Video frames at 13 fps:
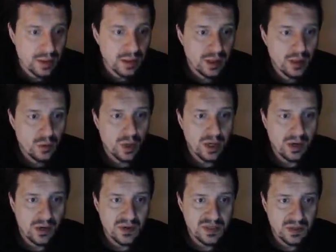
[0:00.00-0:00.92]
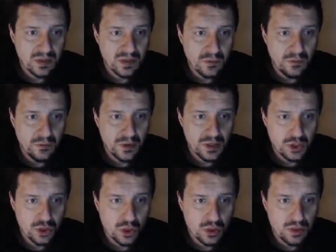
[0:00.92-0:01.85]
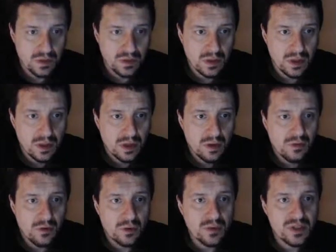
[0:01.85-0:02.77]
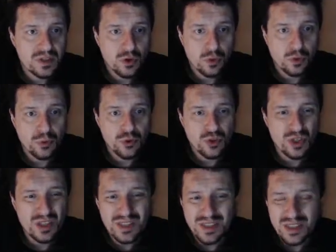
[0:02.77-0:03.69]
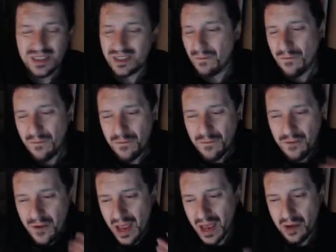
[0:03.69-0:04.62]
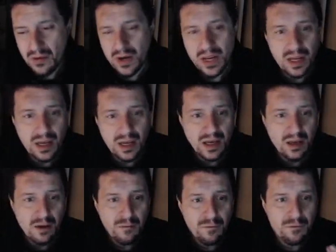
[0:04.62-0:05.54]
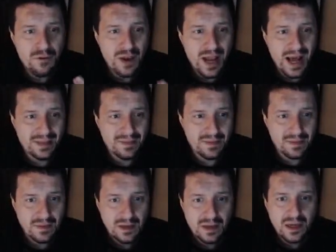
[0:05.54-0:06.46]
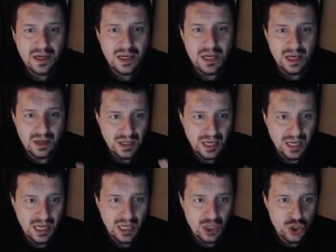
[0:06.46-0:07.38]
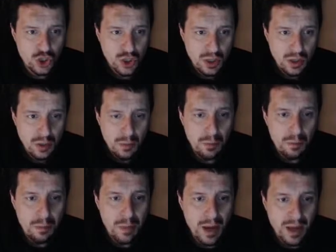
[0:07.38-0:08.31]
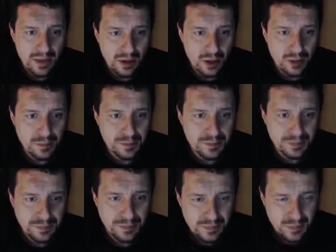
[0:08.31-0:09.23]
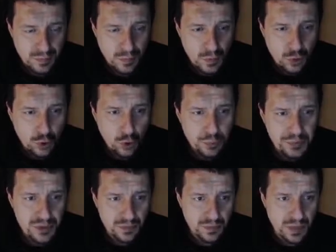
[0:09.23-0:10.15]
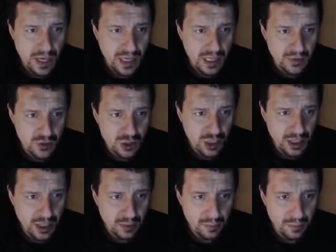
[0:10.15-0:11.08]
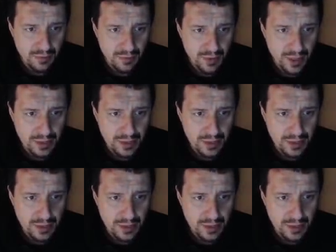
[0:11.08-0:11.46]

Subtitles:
I received the first shot from the Scorpion G. This is a very flat carnage battle. Oops, I have shaken my friend.